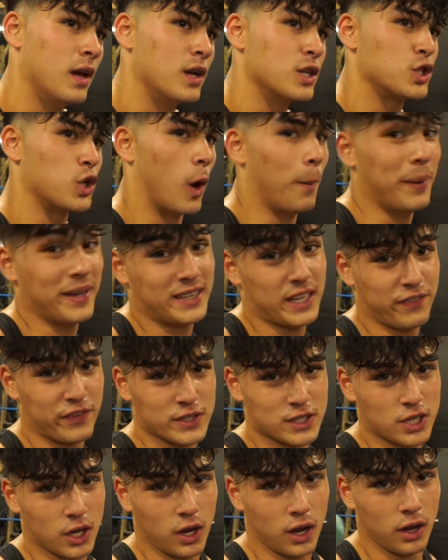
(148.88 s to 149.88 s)
So a bit
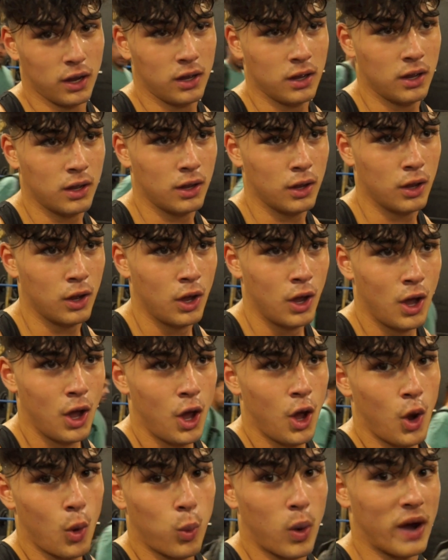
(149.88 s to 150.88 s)
different to
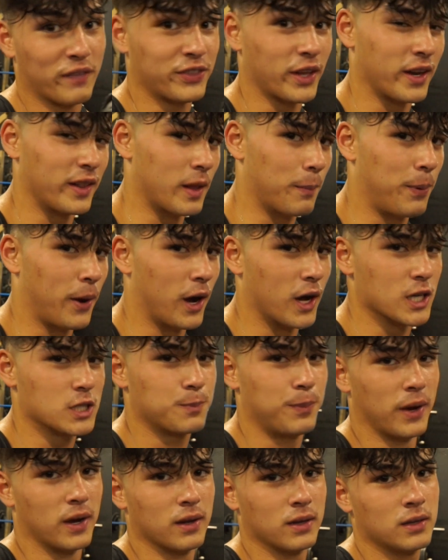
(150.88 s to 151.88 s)
what I've done in the past,
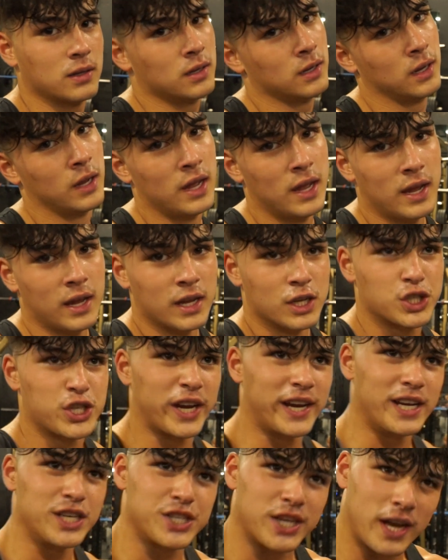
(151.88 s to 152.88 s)
but
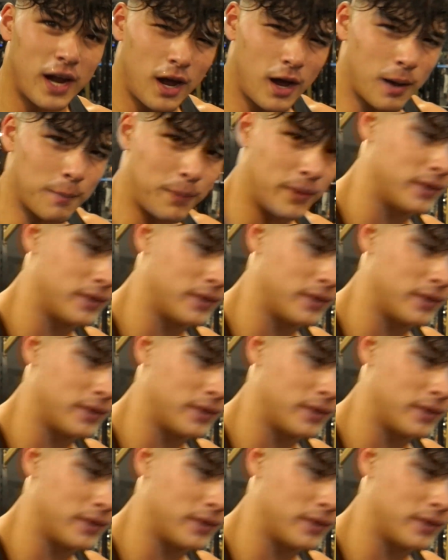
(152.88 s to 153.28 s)
changing it up.